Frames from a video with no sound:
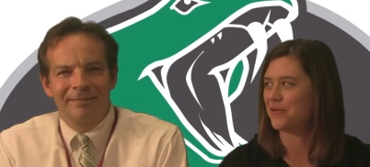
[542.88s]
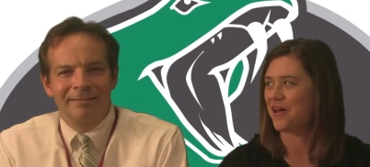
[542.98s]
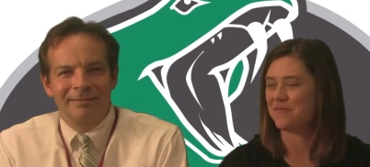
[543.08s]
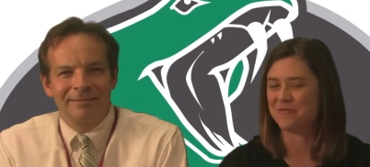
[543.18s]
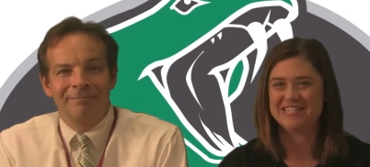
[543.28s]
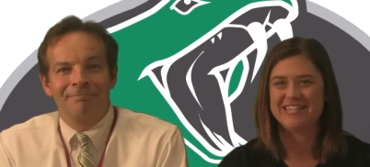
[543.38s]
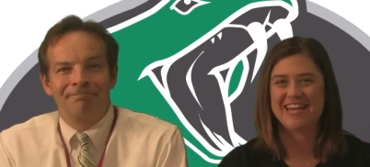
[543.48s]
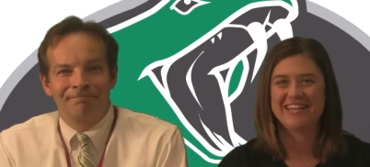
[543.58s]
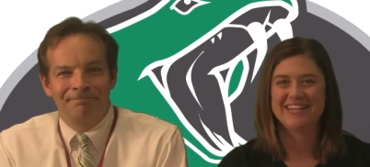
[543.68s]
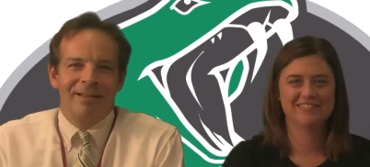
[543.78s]
Speaker 1: on
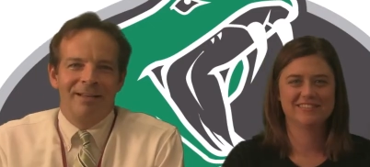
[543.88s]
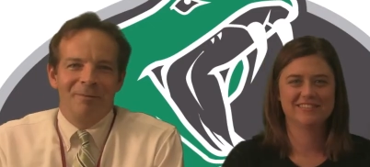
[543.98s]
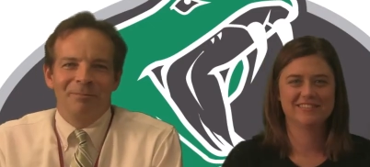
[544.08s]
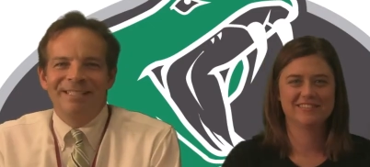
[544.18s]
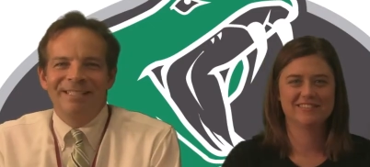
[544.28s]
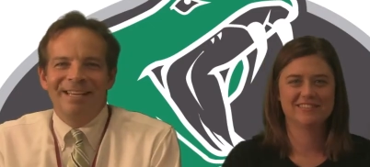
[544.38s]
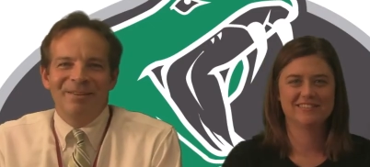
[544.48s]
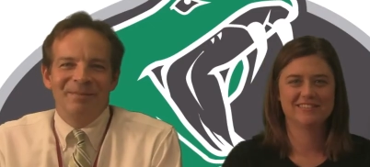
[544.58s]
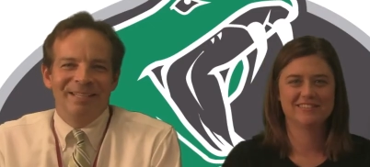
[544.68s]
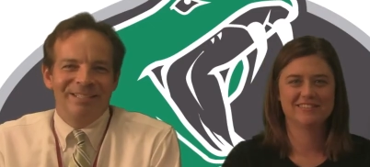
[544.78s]
Wednesday.
Speaker 2: Please take a
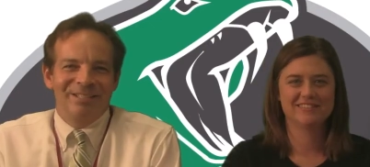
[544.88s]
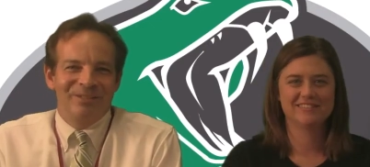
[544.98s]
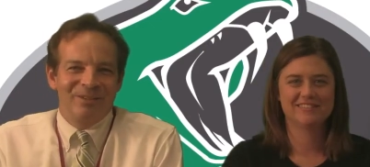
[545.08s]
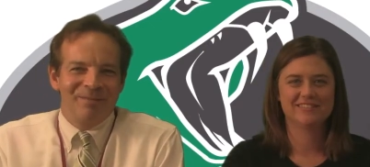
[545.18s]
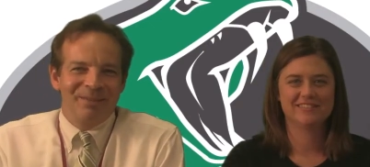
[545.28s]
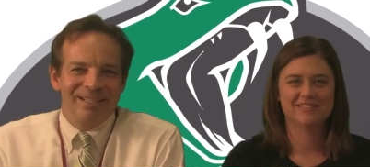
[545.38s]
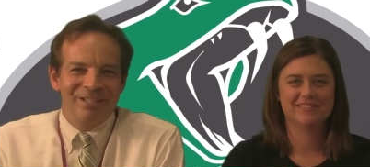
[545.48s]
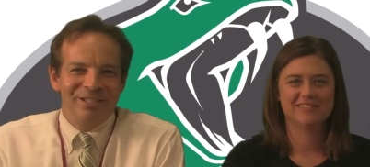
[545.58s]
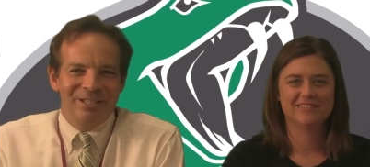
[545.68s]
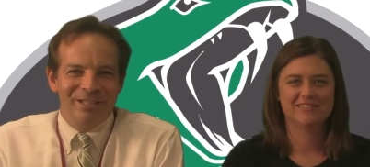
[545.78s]
minute to drop by the
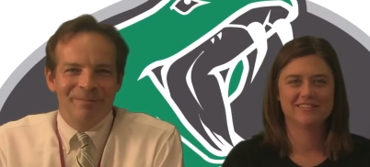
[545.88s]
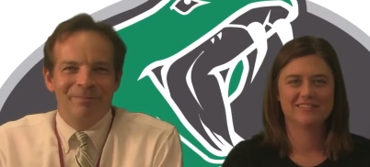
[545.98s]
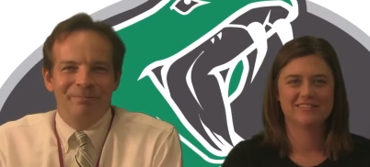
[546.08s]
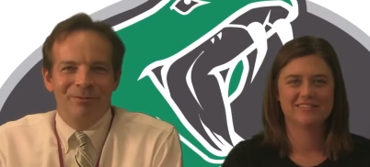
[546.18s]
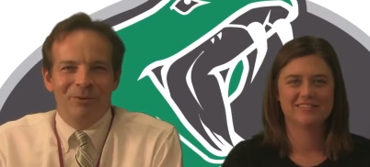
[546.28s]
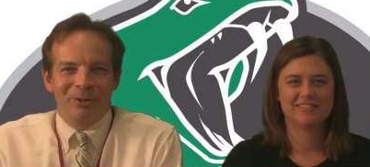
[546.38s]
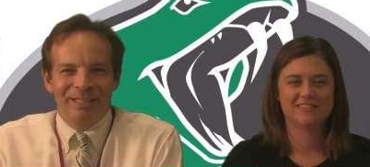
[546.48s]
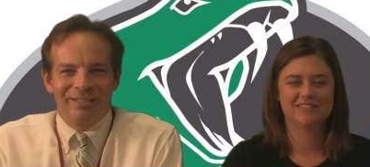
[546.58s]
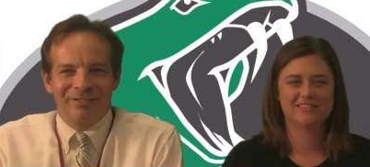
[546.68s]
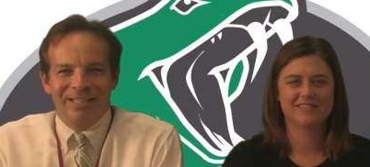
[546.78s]
gym before you
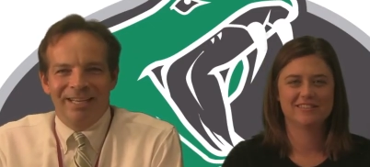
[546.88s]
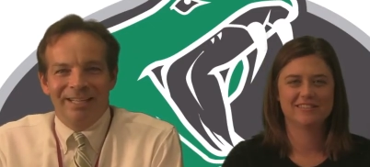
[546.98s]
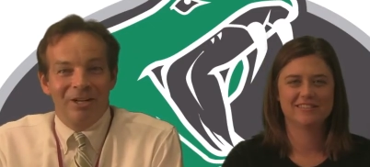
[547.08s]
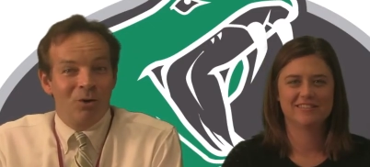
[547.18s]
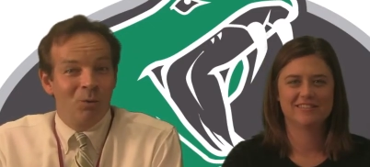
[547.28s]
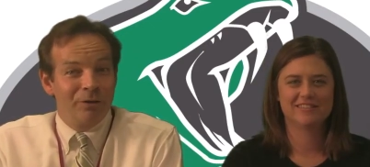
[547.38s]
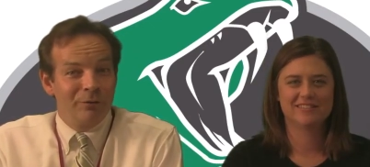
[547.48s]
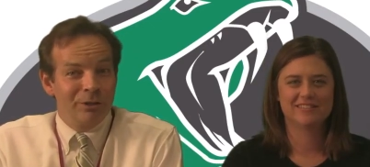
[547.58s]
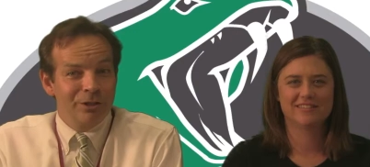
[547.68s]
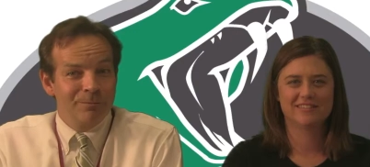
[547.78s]
leave tonight. Our
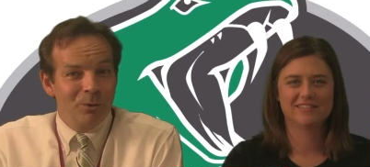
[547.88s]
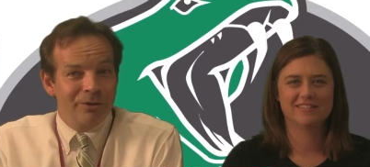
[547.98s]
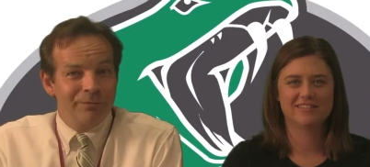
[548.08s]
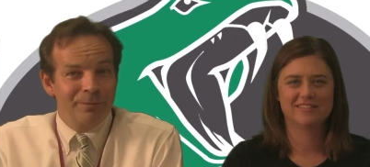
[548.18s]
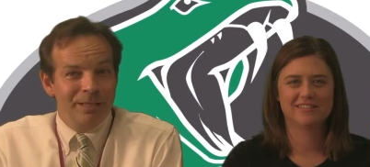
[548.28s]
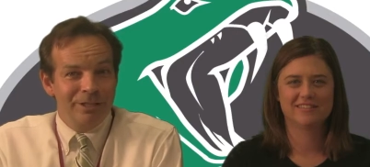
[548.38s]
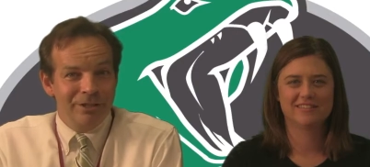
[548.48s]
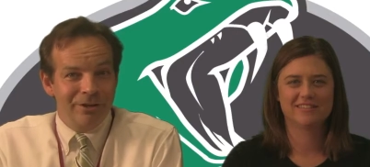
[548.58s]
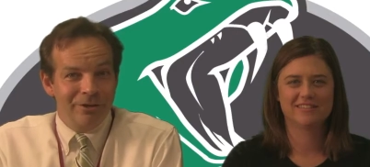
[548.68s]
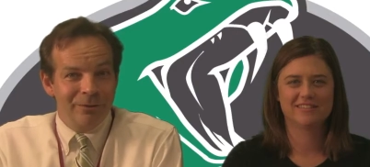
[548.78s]
wonderfully supportive
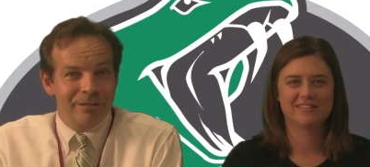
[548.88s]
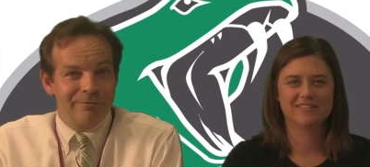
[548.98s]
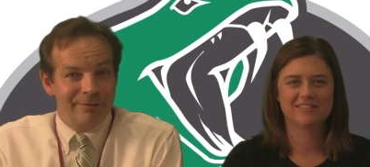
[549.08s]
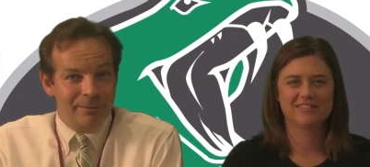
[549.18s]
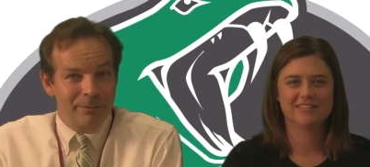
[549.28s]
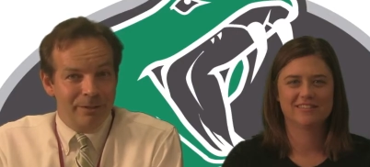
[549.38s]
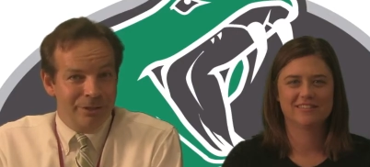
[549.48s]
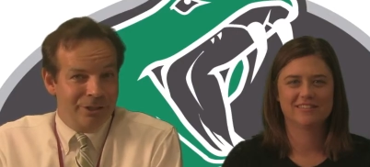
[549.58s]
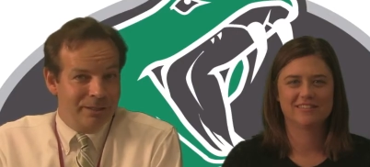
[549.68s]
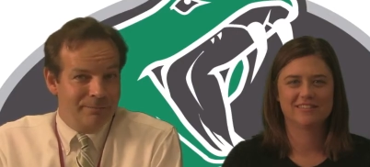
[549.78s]
PTO is available in the
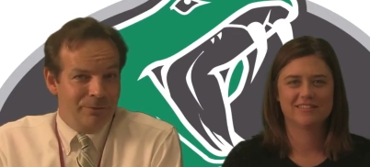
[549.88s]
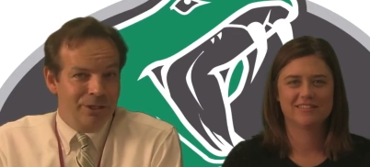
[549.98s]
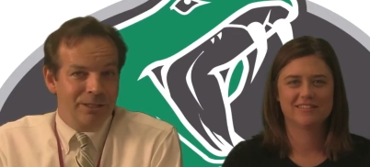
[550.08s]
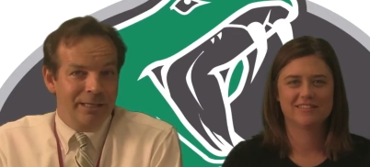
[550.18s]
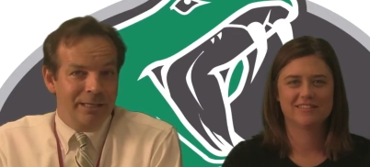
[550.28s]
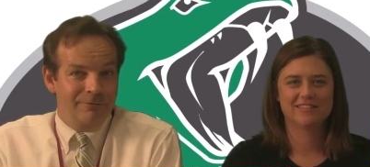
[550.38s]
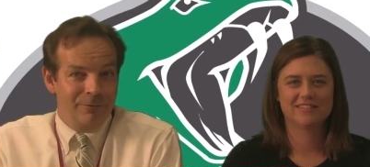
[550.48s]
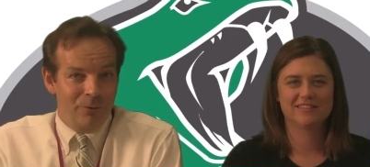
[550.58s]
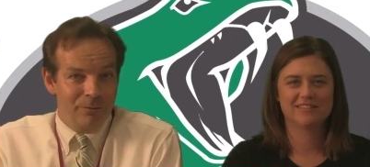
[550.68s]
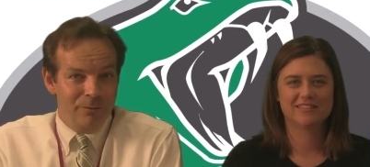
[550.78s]
gym to collect
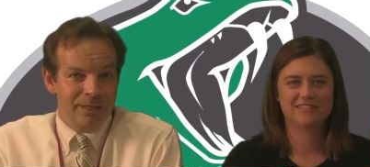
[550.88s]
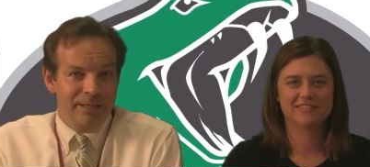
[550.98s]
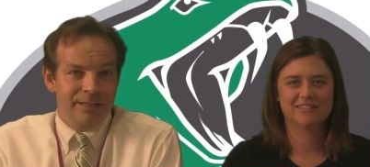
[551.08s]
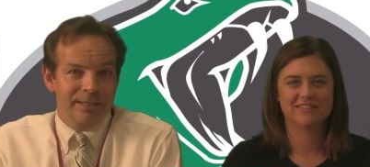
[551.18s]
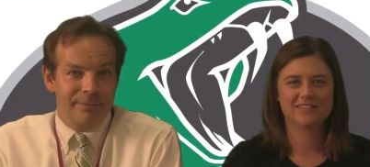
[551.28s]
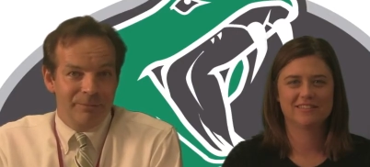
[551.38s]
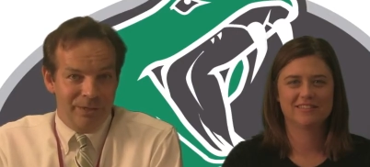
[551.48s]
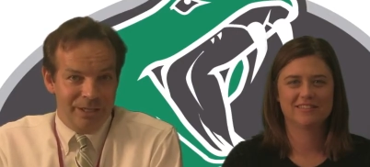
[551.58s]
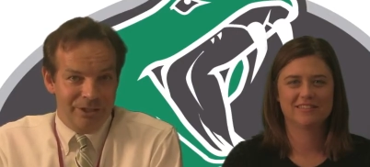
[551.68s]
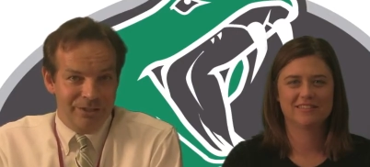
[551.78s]
forms and accept
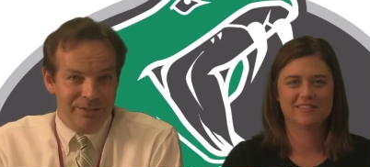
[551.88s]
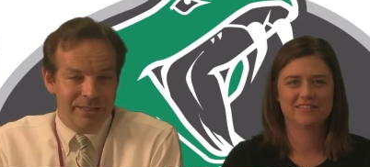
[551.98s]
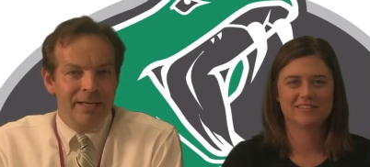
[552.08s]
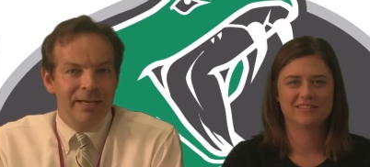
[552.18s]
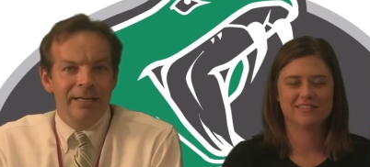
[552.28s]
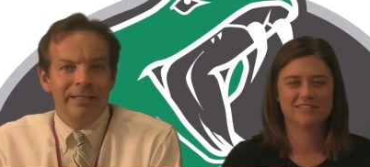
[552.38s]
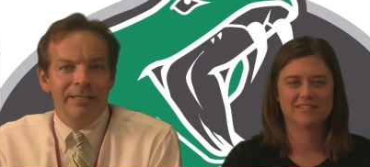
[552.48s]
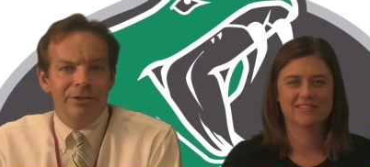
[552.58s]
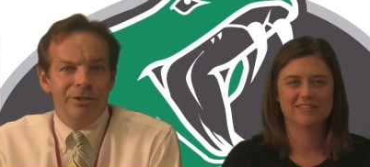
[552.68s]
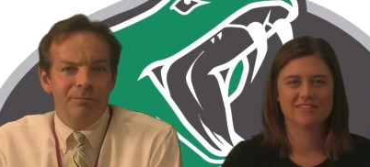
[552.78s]
donations. In
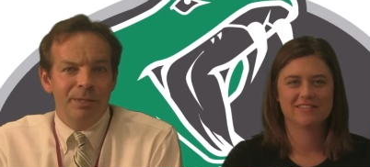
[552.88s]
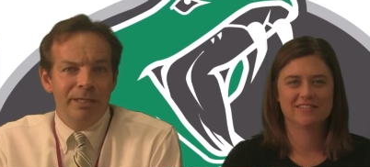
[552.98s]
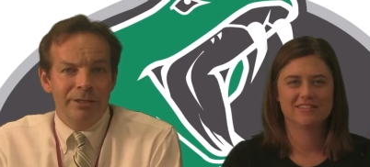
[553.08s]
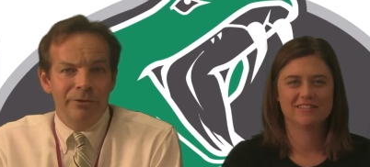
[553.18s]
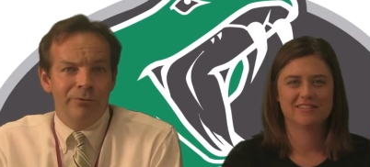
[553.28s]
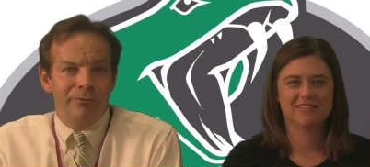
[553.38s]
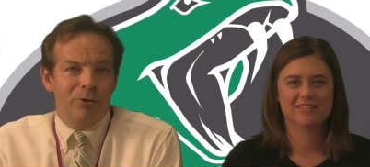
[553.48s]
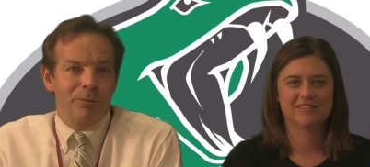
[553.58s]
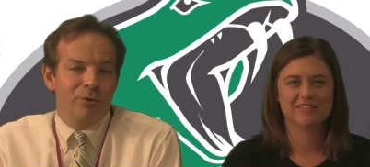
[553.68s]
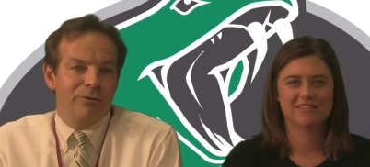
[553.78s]
addition, PE
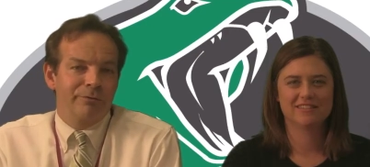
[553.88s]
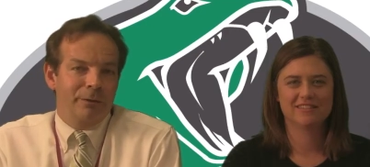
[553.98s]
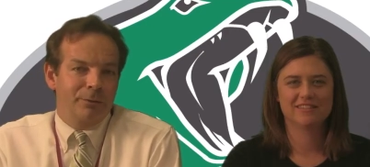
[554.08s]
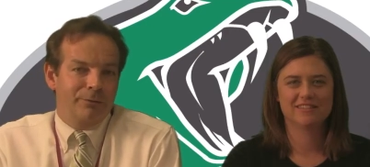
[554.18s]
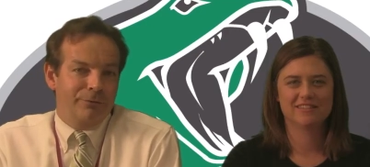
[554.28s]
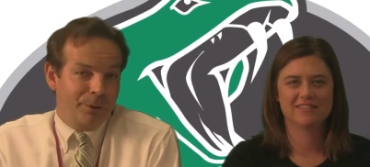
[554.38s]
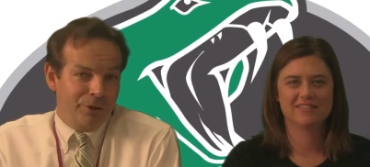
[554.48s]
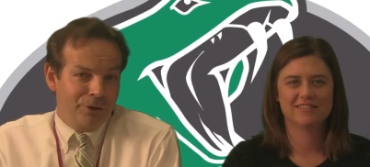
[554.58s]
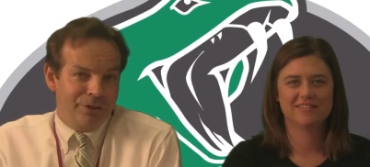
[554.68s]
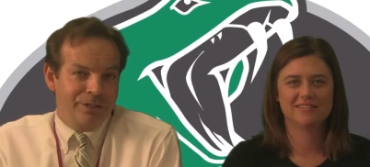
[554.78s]
uniforms are available for
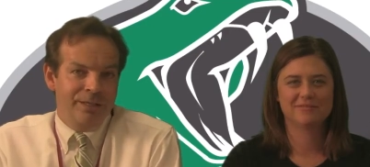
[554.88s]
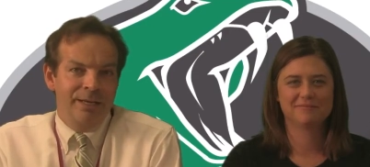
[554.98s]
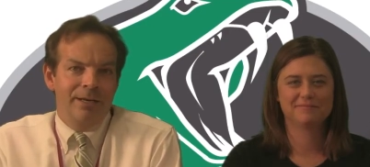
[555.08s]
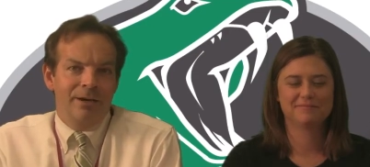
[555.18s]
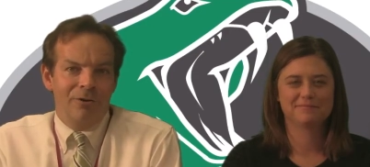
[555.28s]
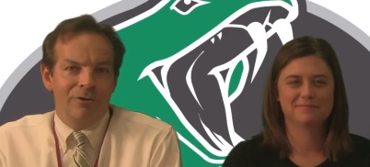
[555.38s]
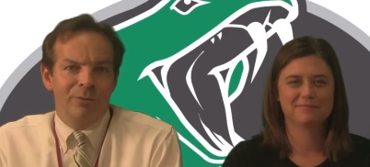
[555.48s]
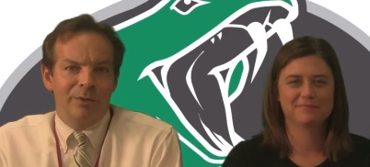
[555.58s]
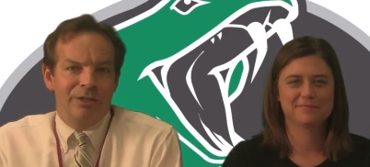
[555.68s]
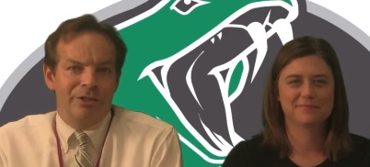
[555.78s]
purchase also
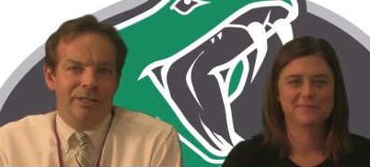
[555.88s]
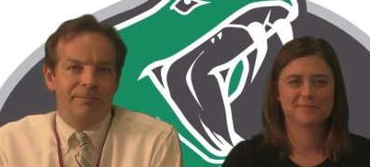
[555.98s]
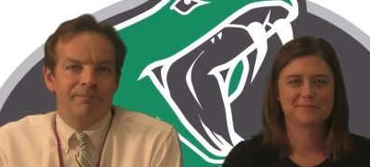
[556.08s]
in the gym.